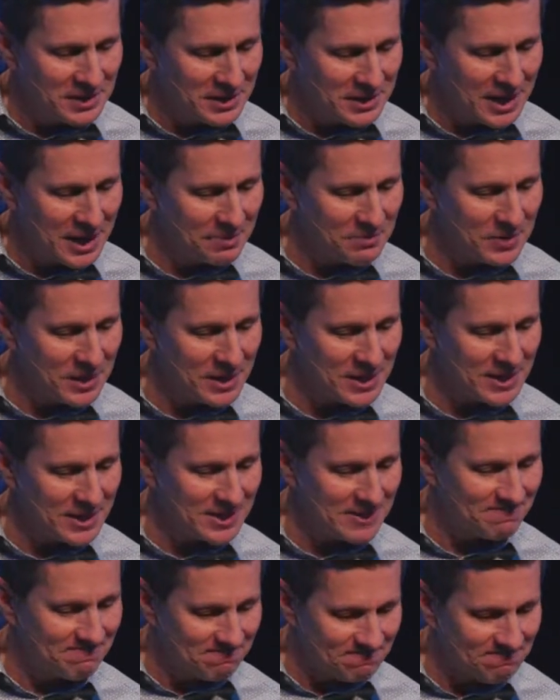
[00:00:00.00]
I'm
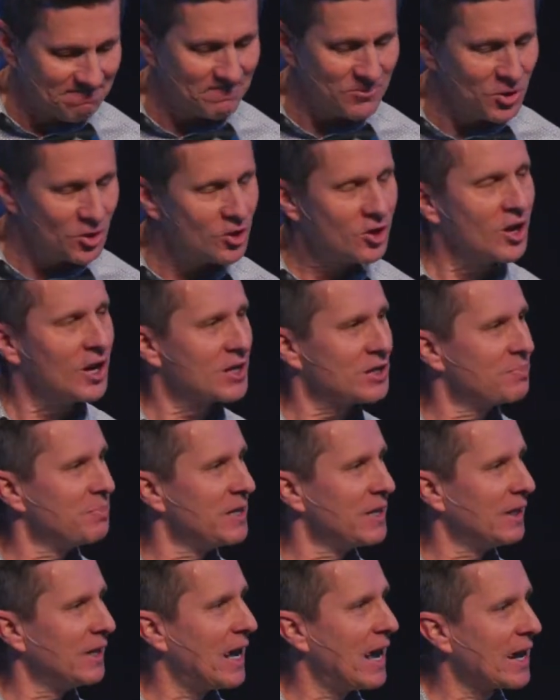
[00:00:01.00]
thinking, you cost me
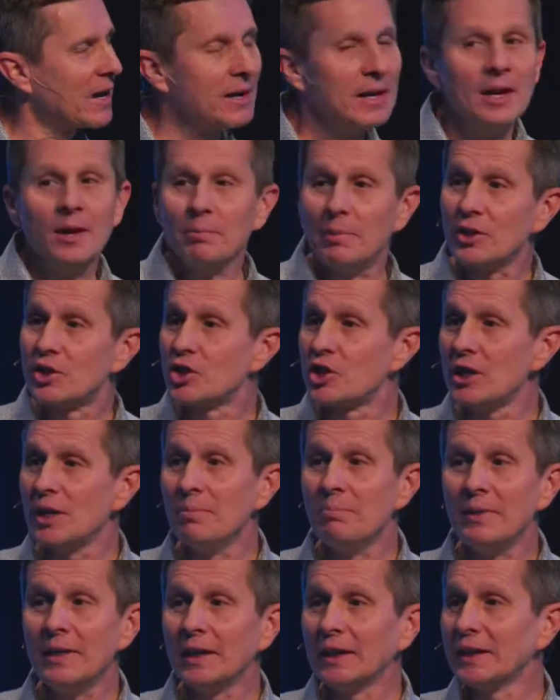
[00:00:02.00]
a lot. But she
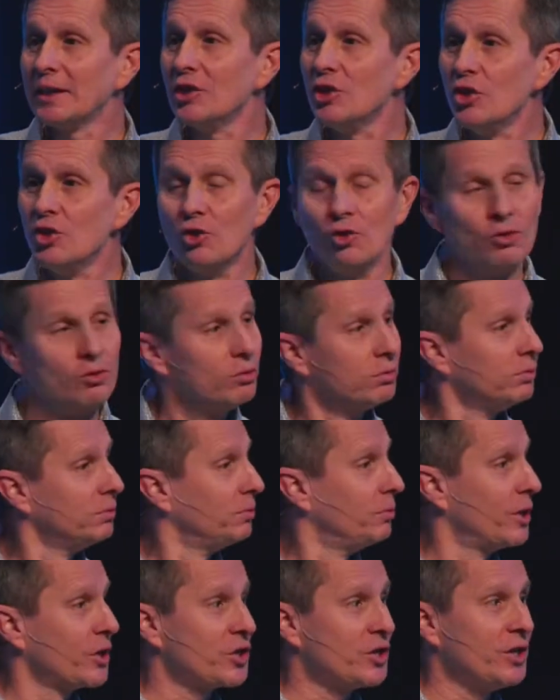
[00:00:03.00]
immediately knew
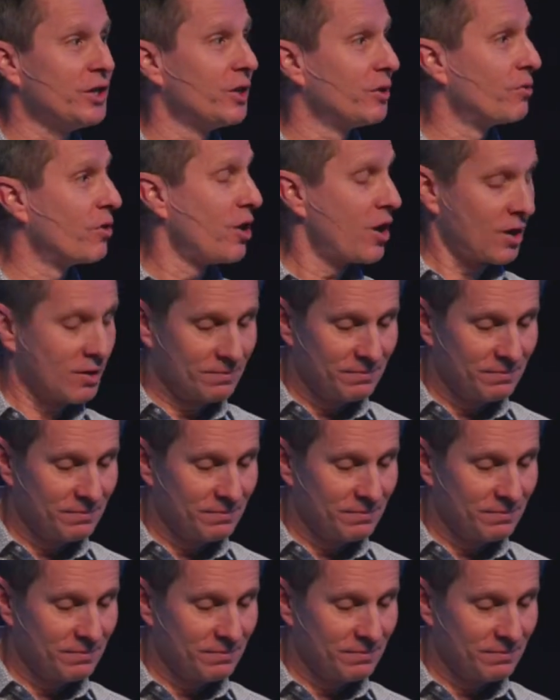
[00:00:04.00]
what she did wrong.